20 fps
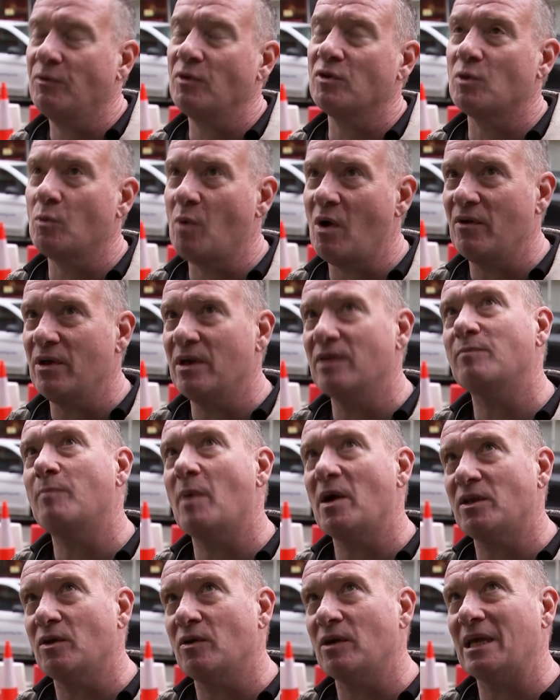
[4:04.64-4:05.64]
suppose the worry is
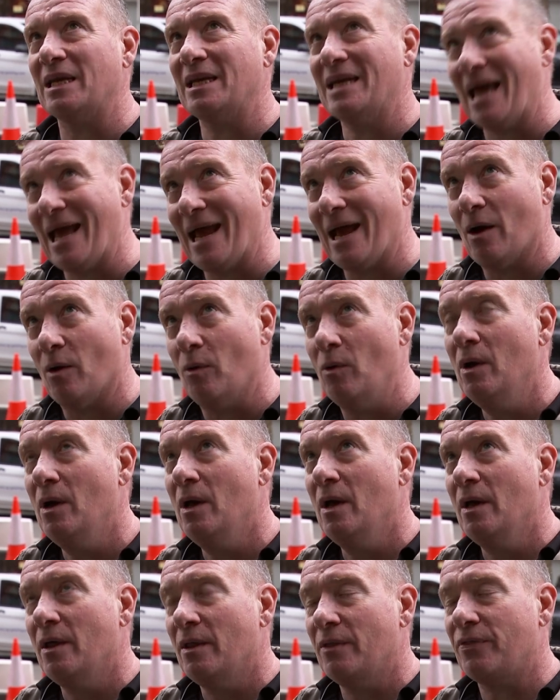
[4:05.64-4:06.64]
by doing it now,
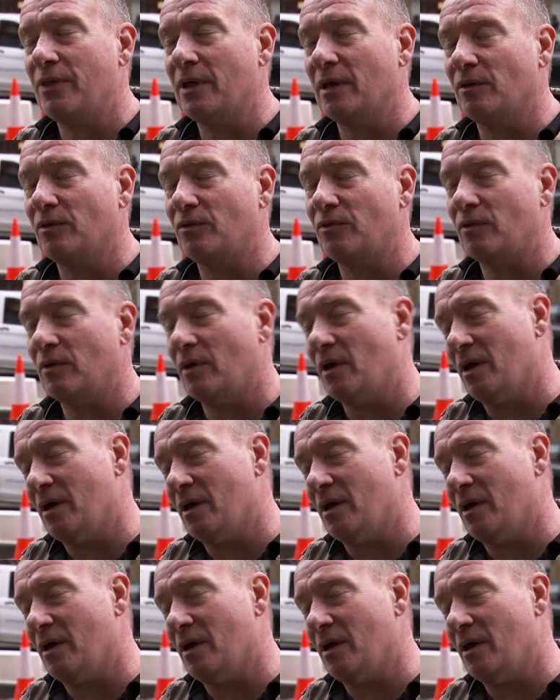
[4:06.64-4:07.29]
things,